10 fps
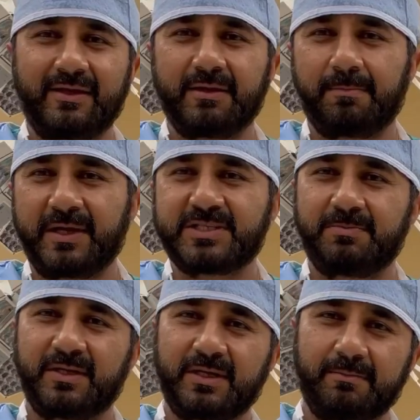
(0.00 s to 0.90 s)

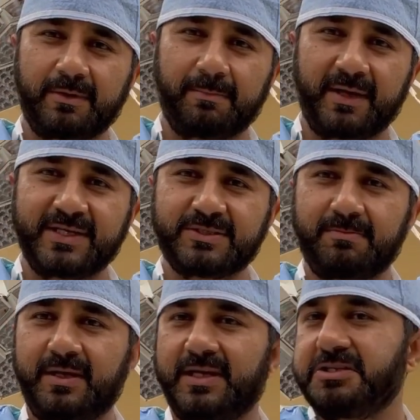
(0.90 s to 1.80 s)
replacement, hip
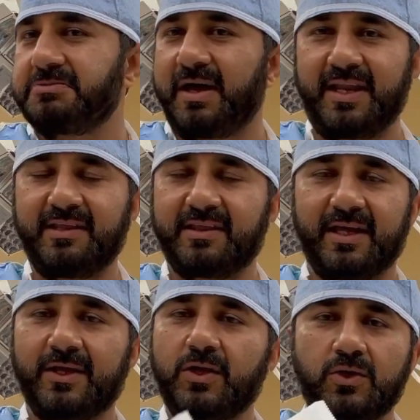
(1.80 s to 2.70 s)
replacement,
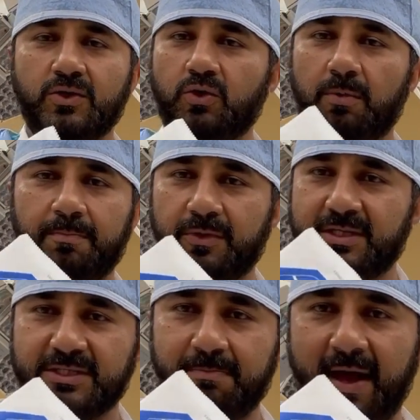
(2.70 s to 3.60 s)
anything, don't put
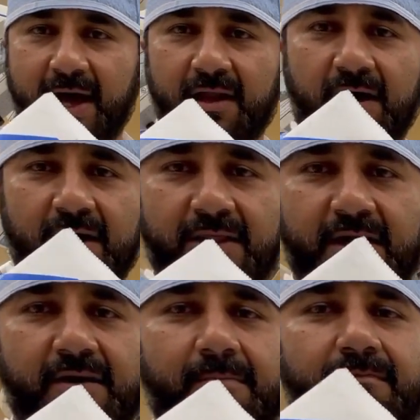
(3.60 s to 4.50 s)
this pad on
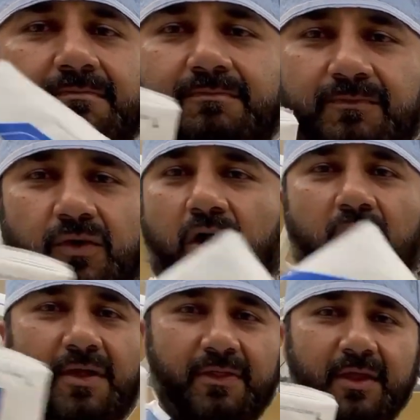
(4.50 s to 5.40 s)
there
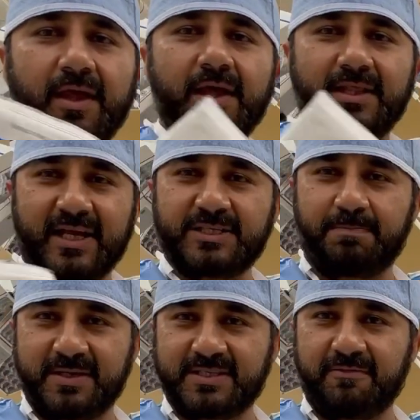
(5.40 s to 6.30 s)
on that
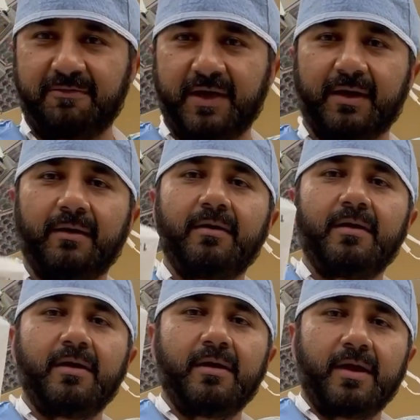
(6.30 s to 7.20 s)
specific
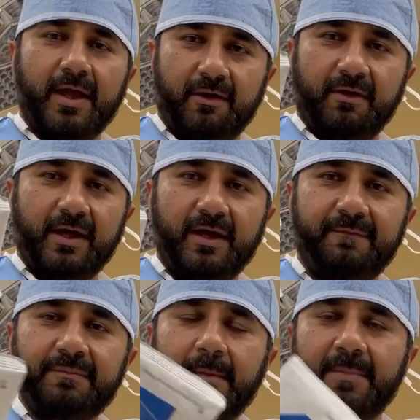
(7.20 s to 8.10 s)
area,
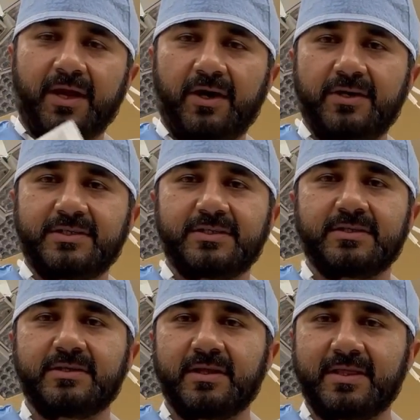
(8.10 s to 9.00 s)

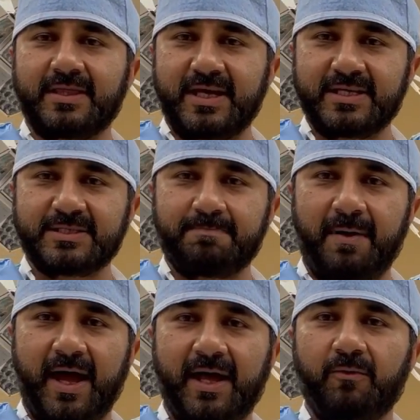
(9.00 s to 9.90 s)
because this
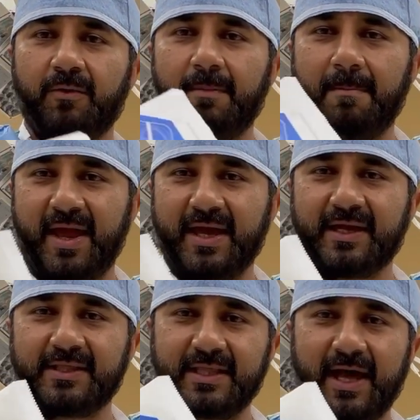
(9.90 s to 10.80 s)
pad will
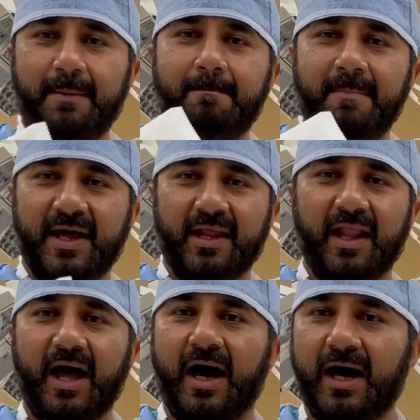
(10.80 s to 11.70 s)
make that metal
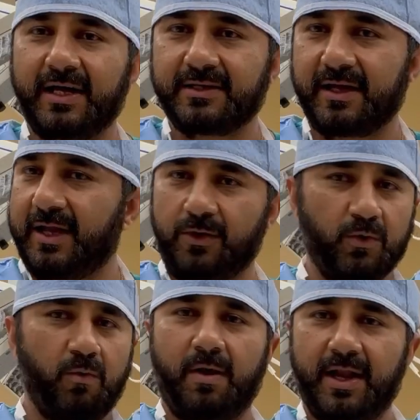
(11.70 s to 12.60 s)
hot and you
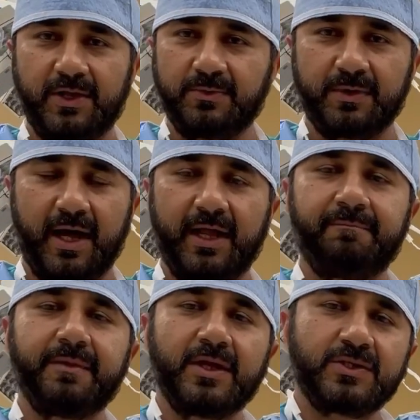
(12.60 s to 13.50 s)
don't want to do
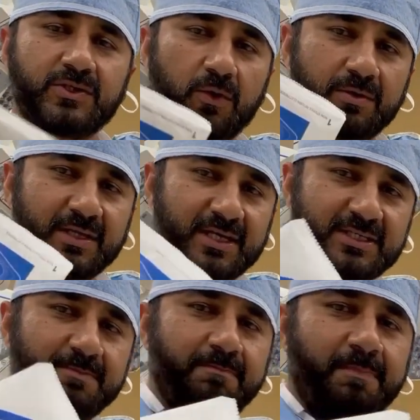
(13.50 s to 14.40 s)
that. So
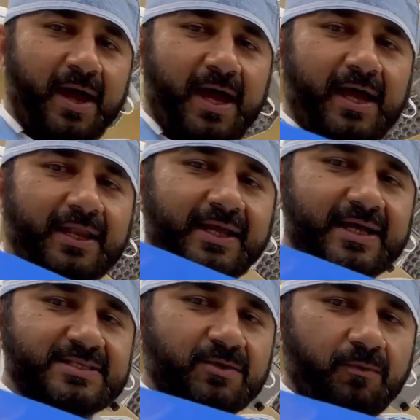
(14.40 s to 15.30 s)
this pad
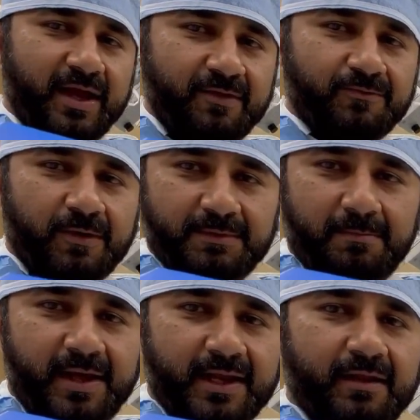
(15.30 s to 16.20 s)
gets away from the
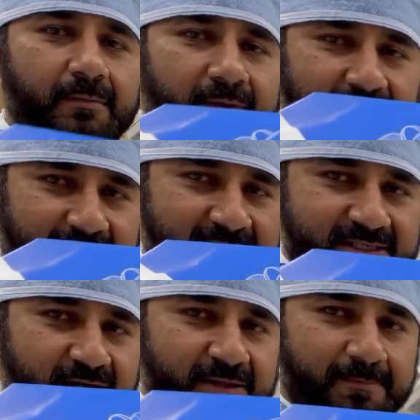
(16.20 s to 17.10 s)
metal, but it gets
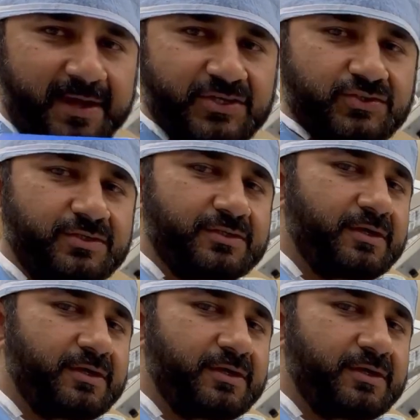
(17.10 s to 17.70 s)
on the patient.